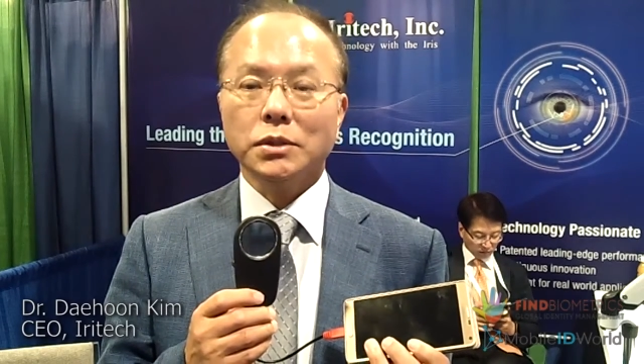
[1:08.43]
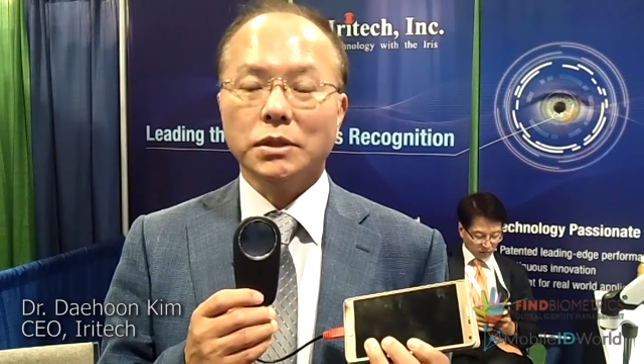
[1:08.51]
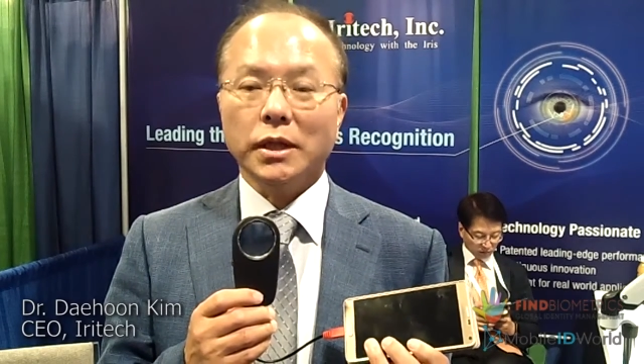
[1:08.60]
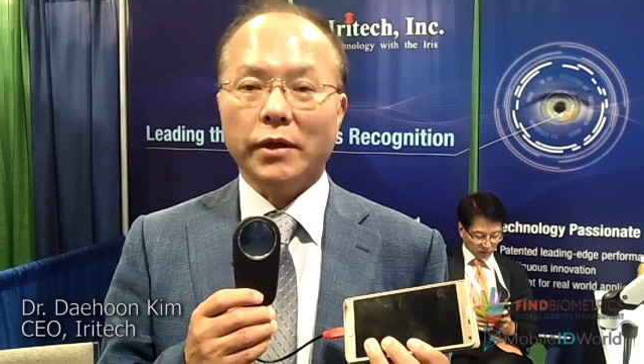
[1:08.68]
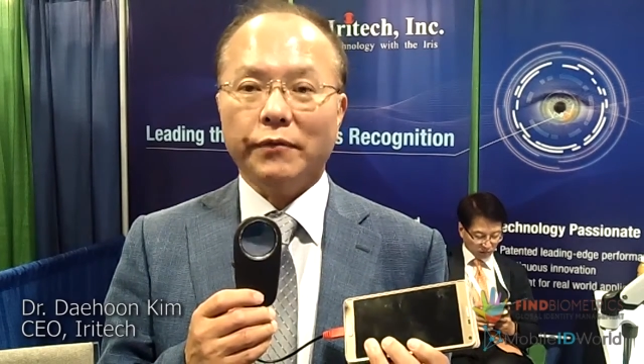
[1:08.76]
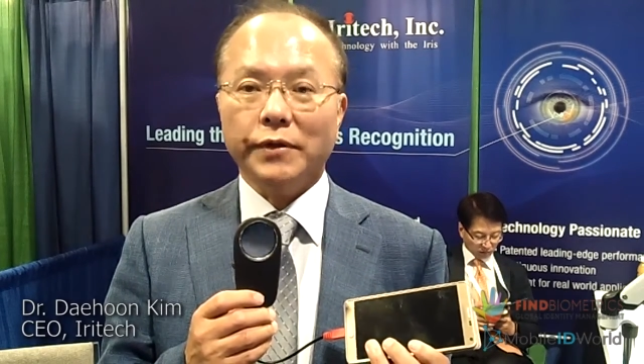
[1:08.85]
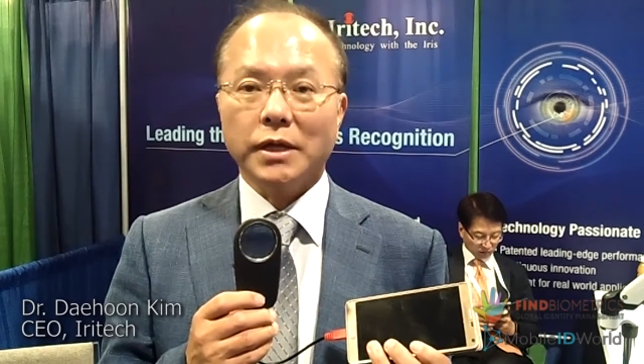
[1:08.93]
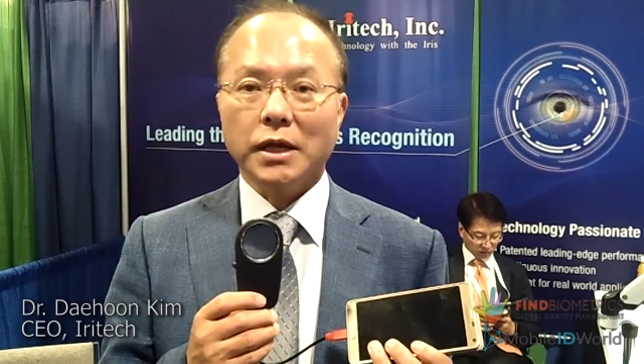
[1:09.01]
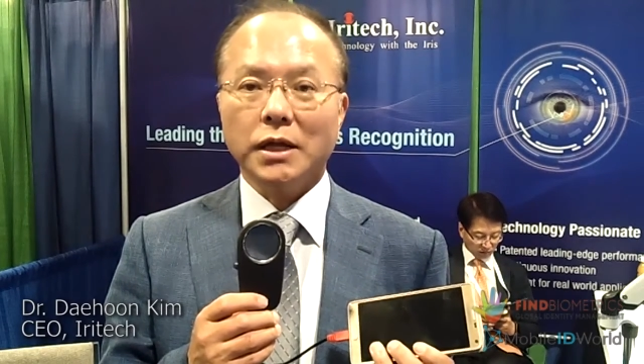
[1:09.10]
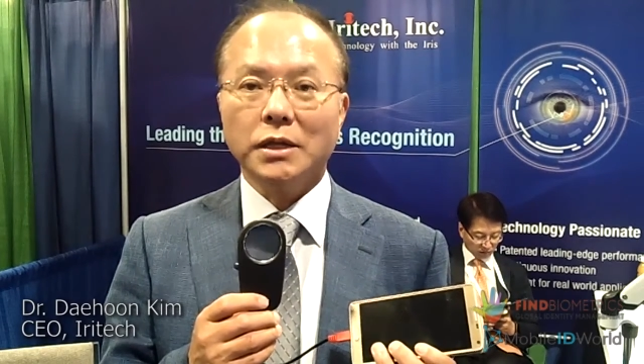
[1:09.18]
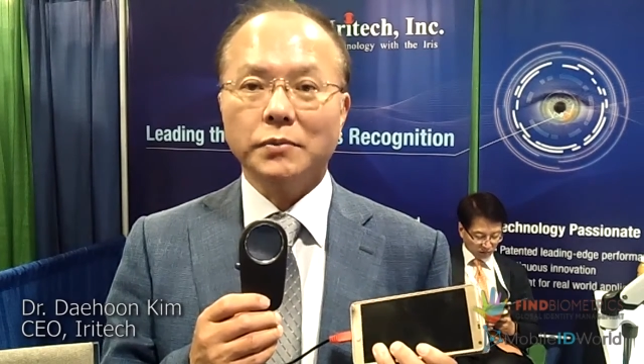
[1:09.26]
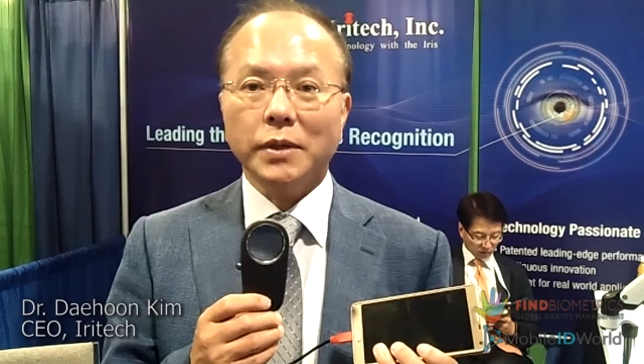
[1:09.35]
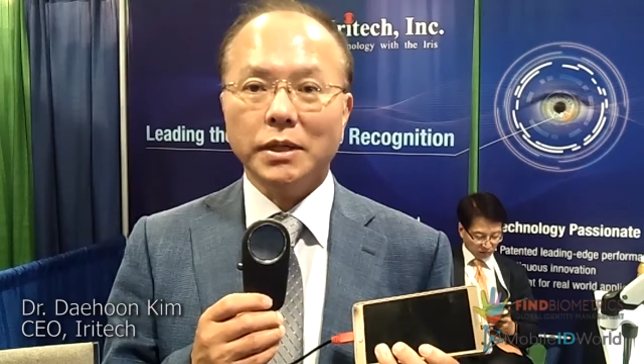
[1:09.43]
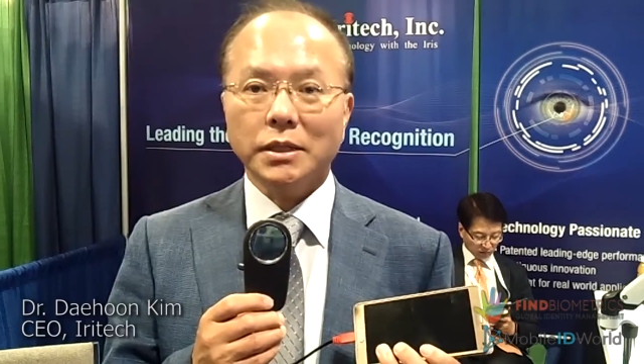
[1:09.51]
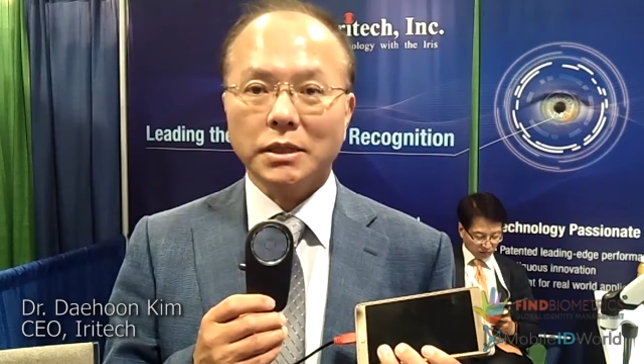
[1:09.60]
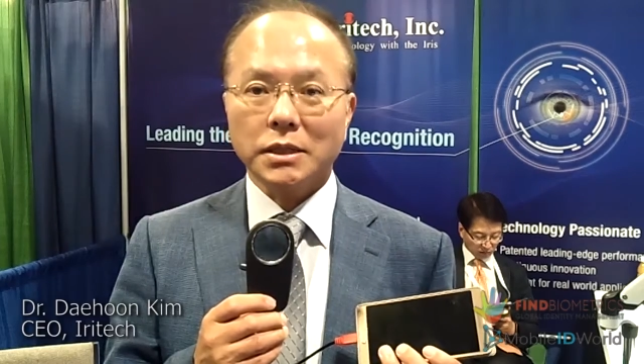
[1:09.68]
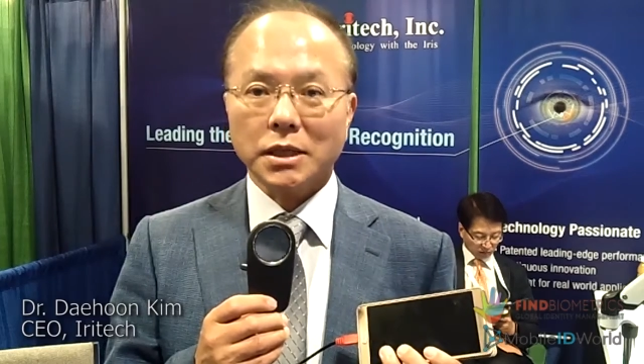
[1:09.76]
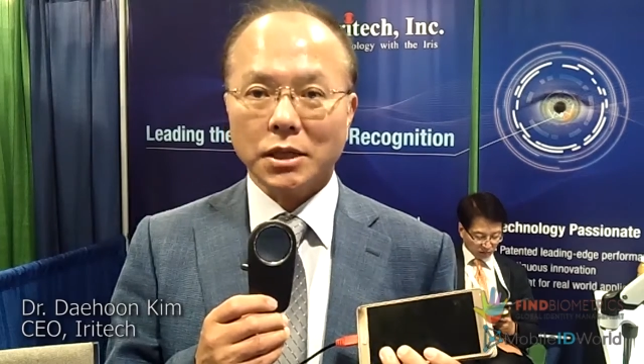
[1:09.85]
also in Africa and many
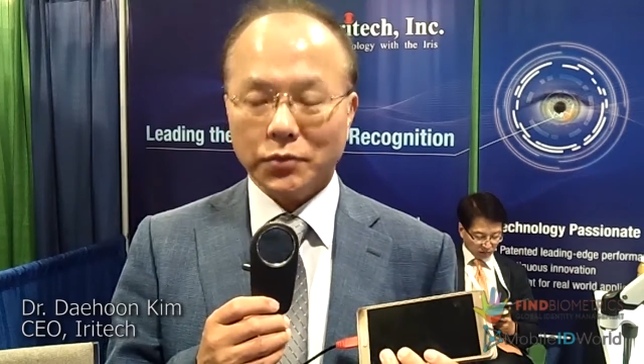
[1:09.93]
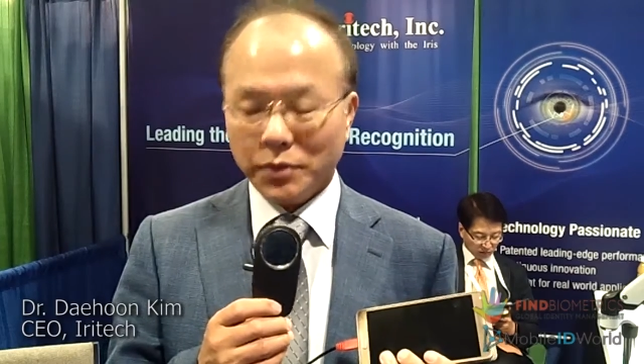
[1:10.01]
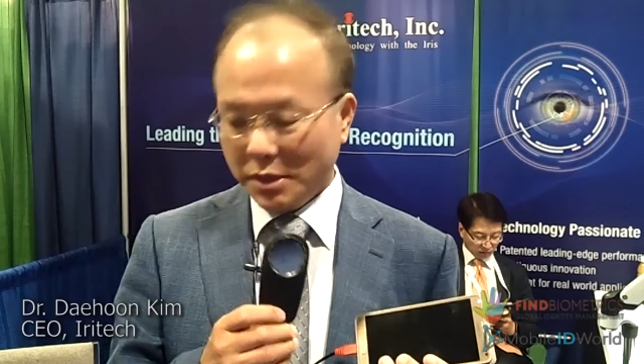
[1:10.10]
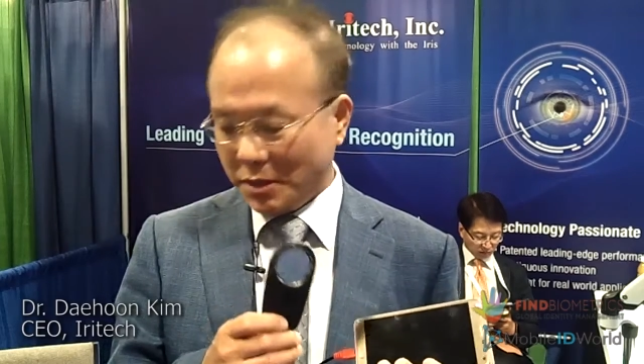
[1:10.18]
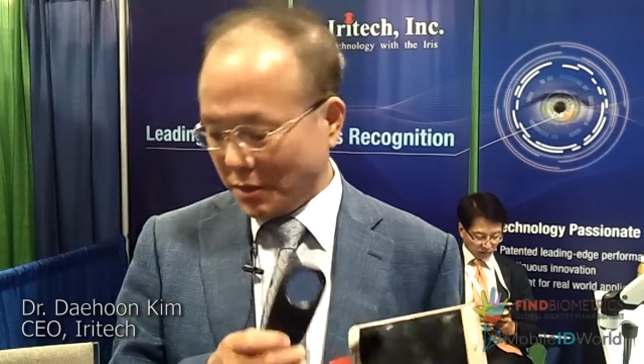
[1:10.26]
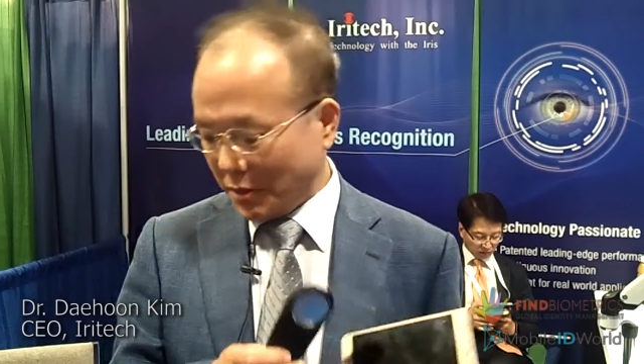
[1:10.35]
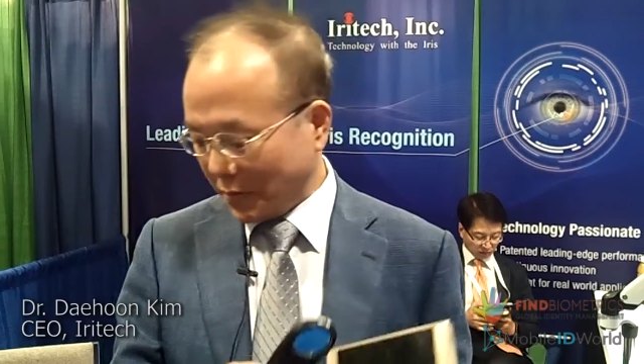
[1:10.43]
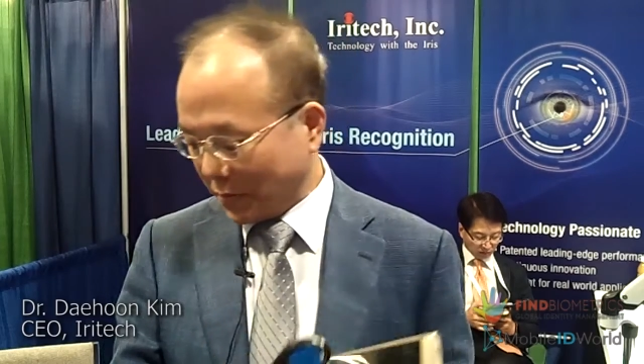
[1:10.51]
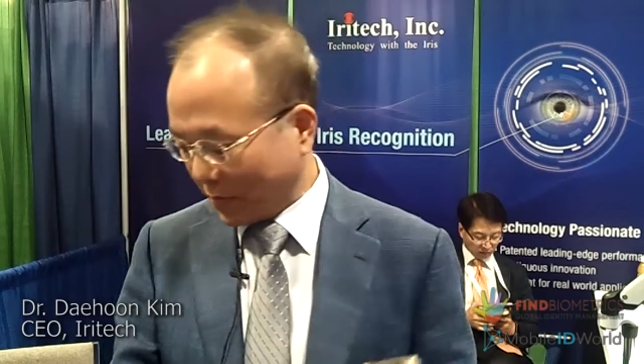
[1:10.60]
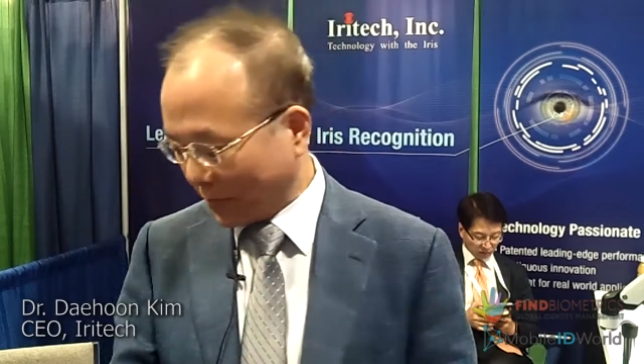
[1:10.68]
other countries.